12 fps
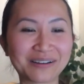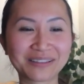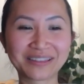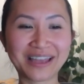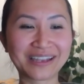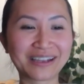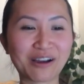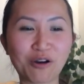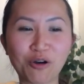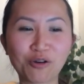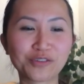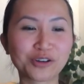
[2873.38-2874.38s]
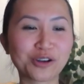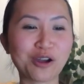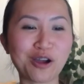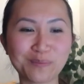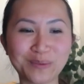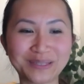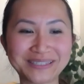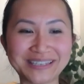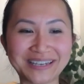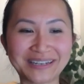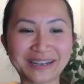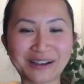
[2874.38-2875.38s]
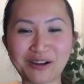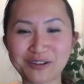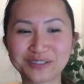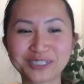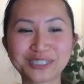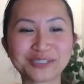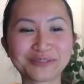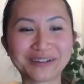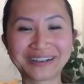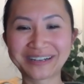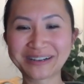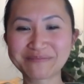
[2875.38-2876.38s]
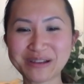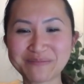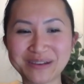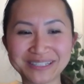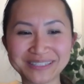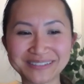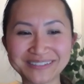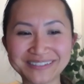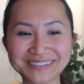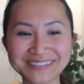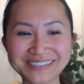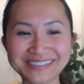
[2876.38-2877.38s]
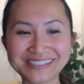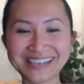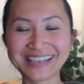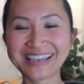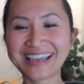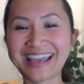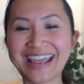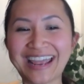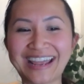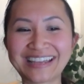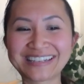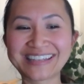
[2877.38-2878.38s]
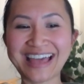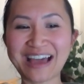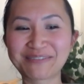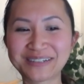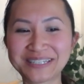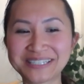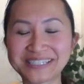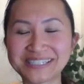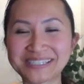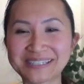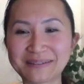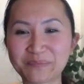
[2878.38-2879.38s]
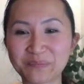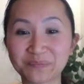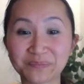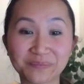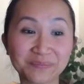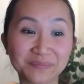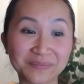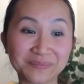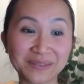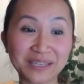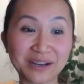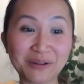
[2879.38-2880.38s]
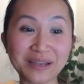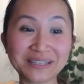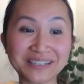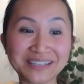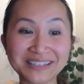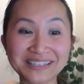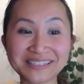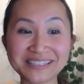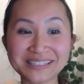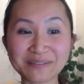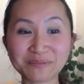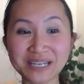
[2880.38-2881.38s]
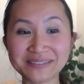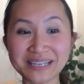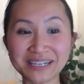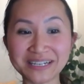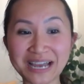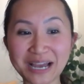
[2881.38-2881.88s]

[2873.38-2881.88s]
like overcompensating, overstraining my muscles. And that was, you know, and this is sometimes that can